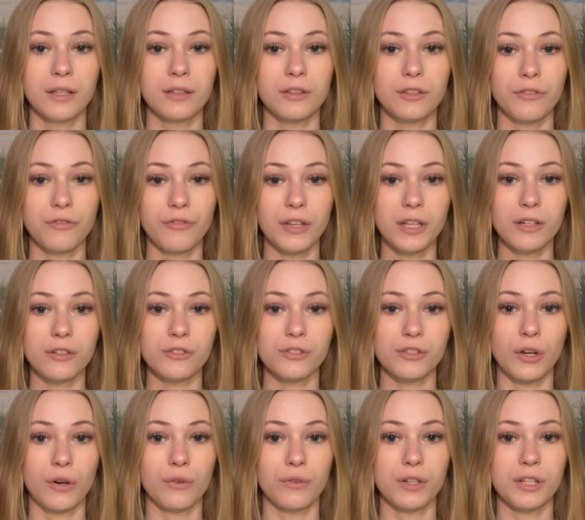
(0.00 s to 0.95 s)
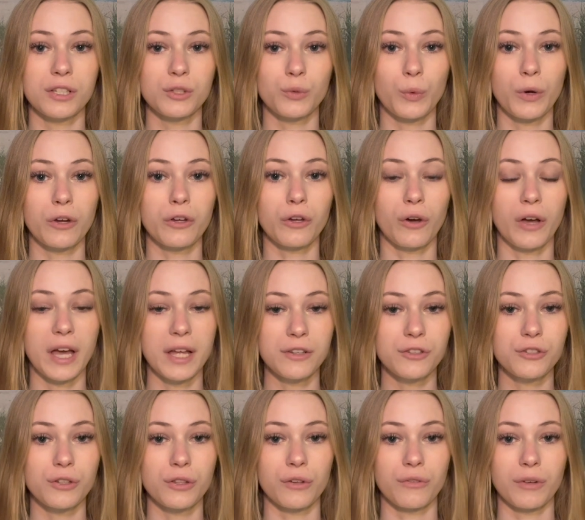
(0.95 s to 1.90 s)
The feeder zone is where you'll
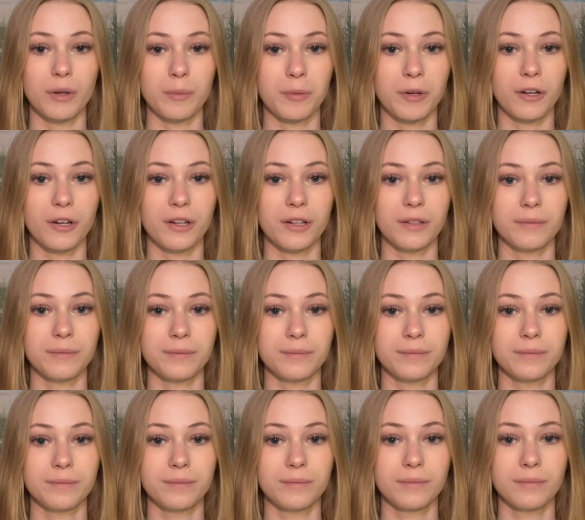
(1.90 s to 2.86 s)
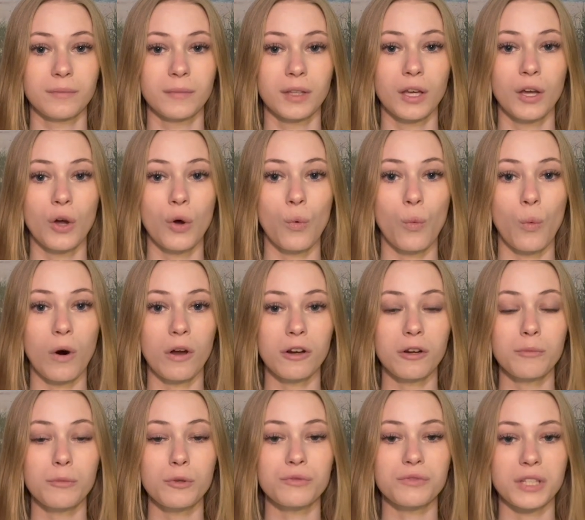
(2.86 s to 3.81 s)
enter the rip current. Water
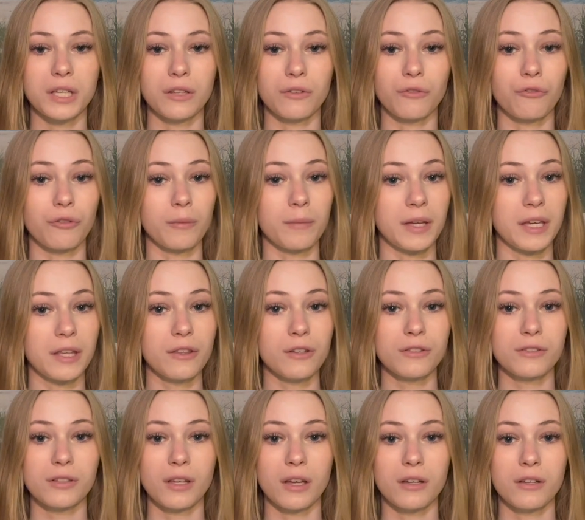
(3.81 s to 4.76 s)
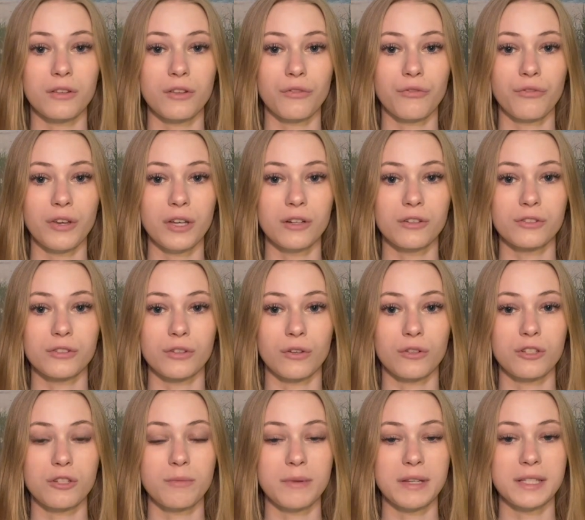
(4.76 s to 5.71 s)
moves in from either side of the feeder
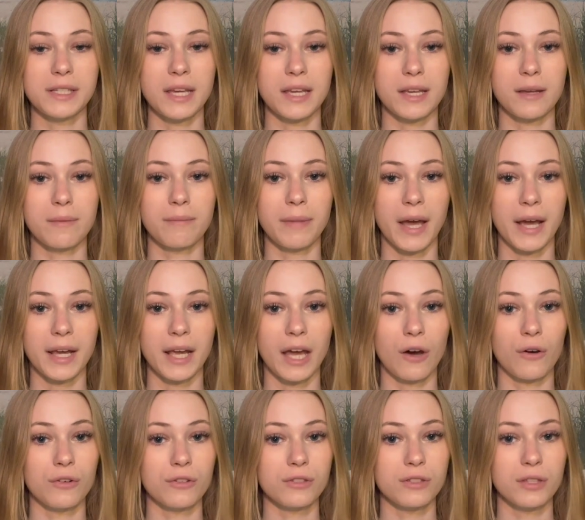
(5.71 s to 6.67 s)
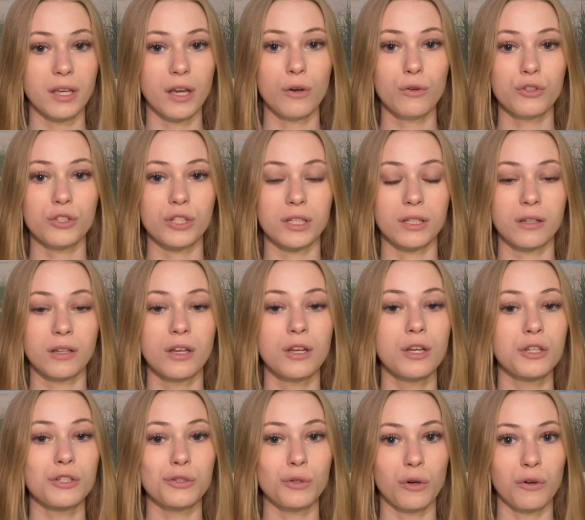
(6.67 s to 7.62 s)
zone to be taken back out into the ocean,
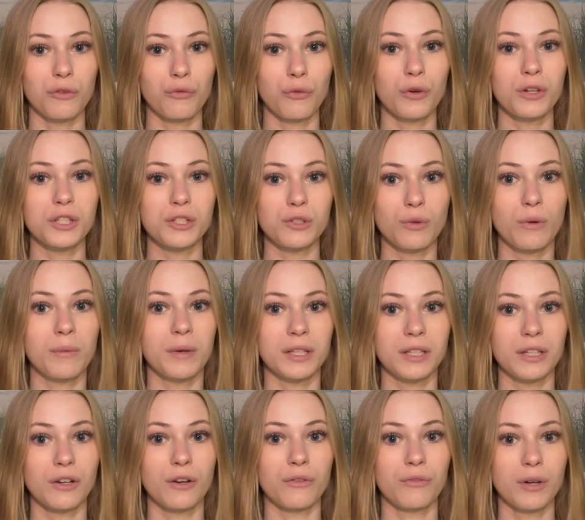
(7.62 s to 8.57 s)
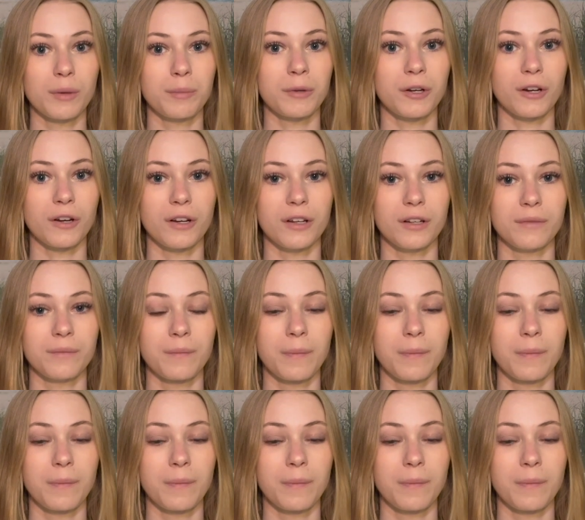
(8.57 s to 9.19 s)
so avoid swimming near a rip current.